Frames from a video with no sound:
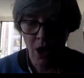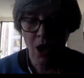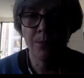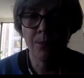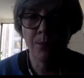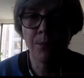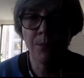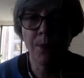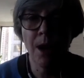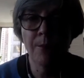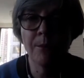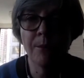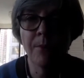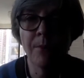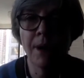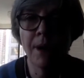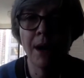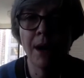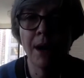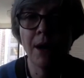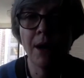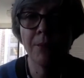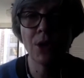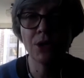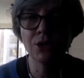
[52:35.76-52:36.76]
A, a,
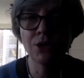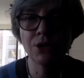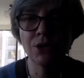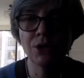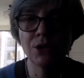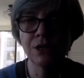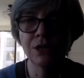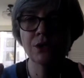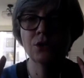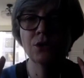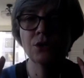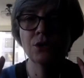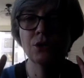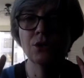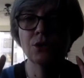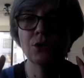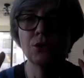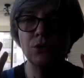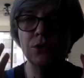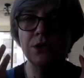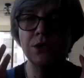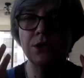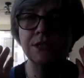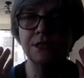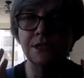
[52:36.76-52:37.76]
a person
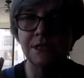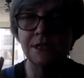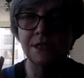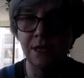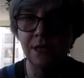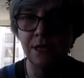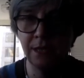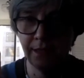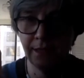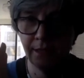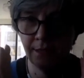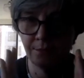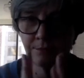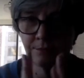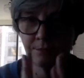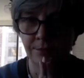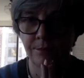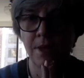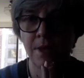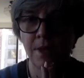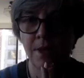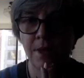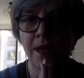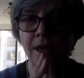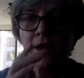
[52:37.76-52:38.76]
who is dying,
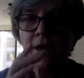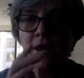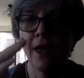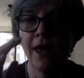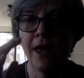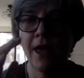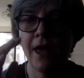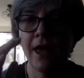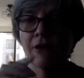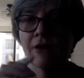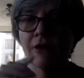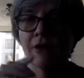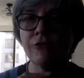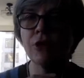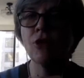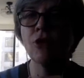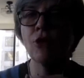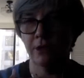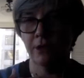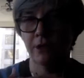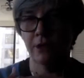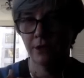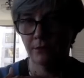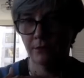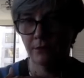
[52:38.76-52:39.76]
every
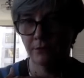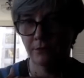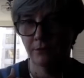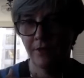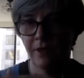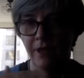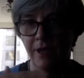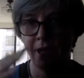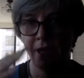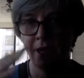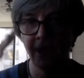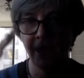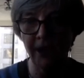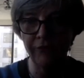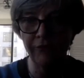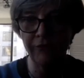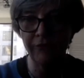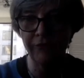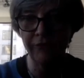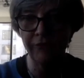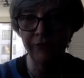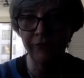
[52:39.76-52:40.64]
organ, every